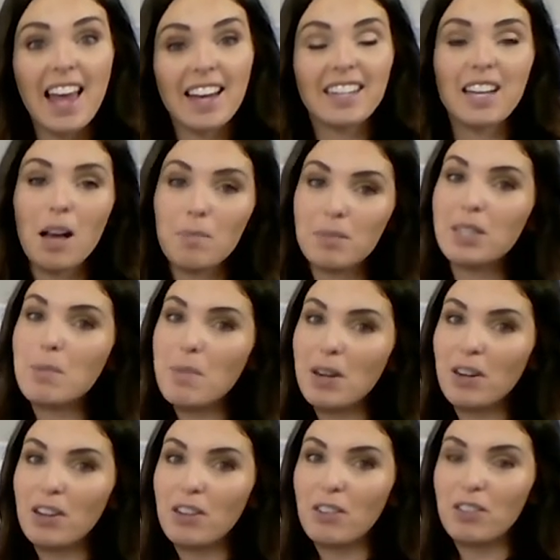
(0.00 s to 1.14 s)
then comes the
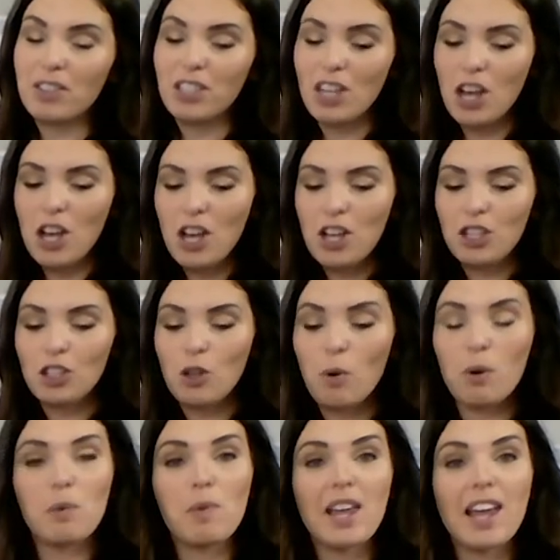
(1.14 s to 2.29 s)
miracles.
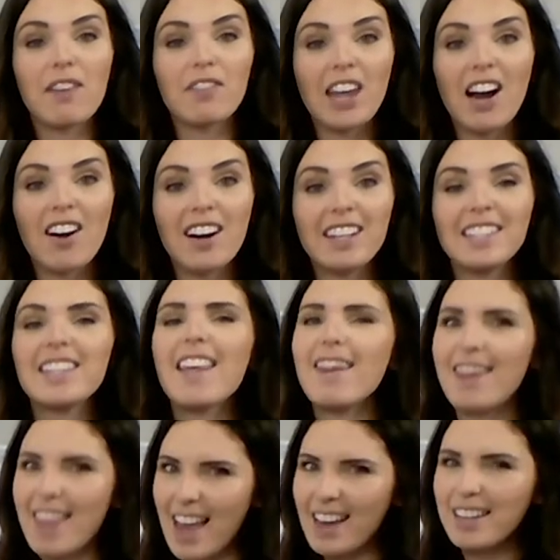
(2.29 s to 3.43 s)
So when we have carrots,
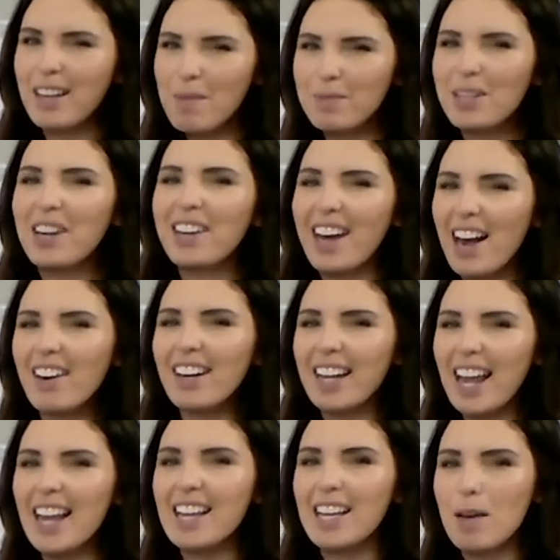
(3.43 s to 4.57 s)
then comes our
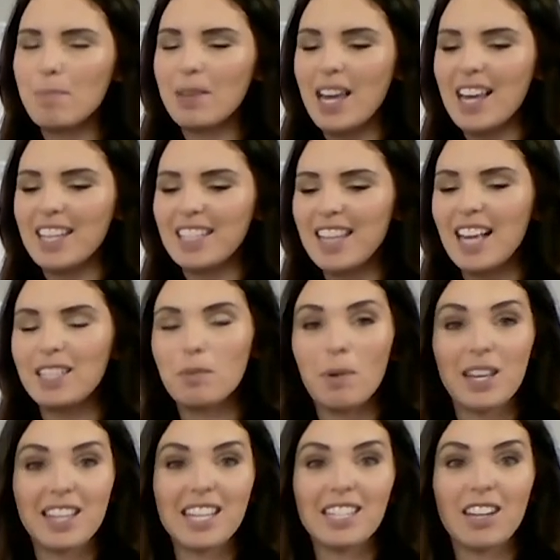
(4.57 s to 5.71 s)
carrot cake cupcakes.
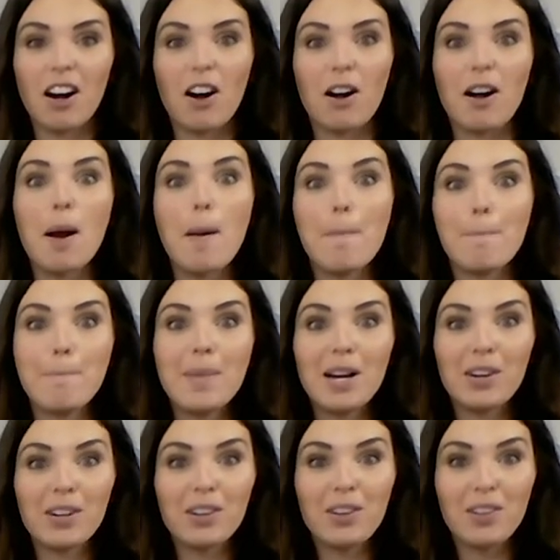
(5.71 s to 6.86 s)
That's why these are
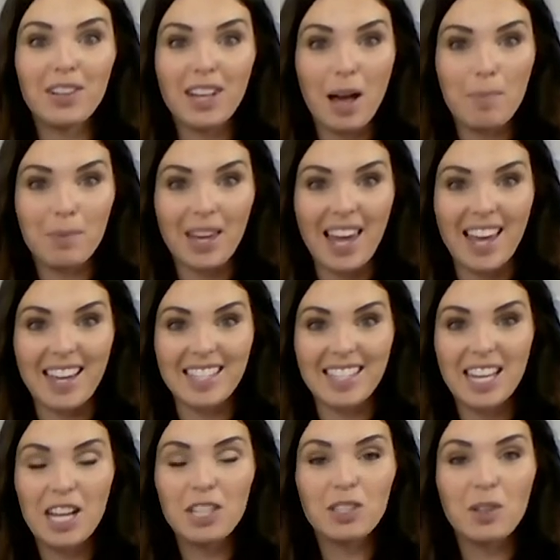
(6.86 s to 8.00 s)
miracle
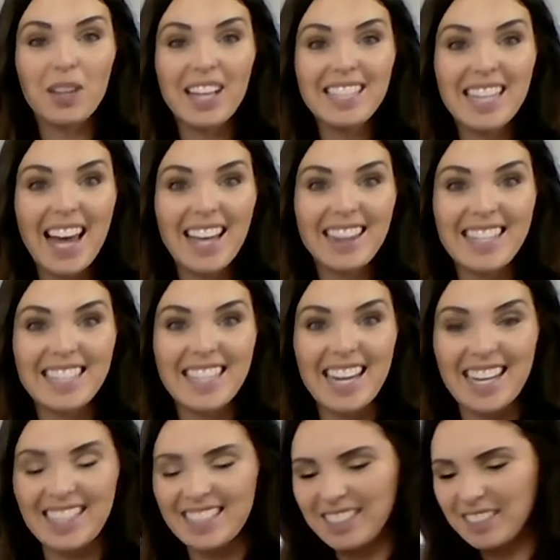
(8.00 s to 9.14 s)
cupcakes. So let's add
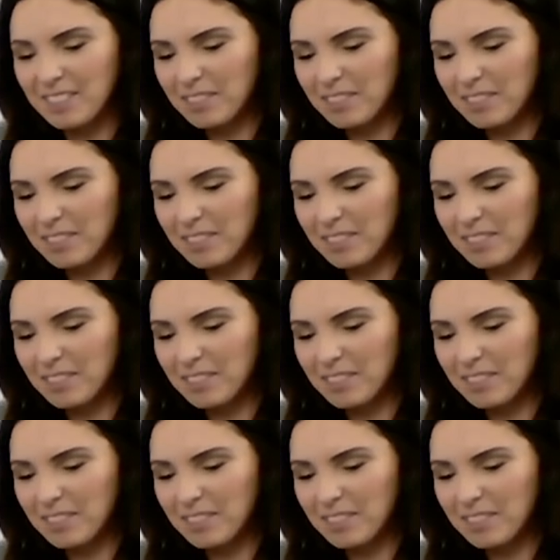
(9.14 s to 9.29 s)
this in.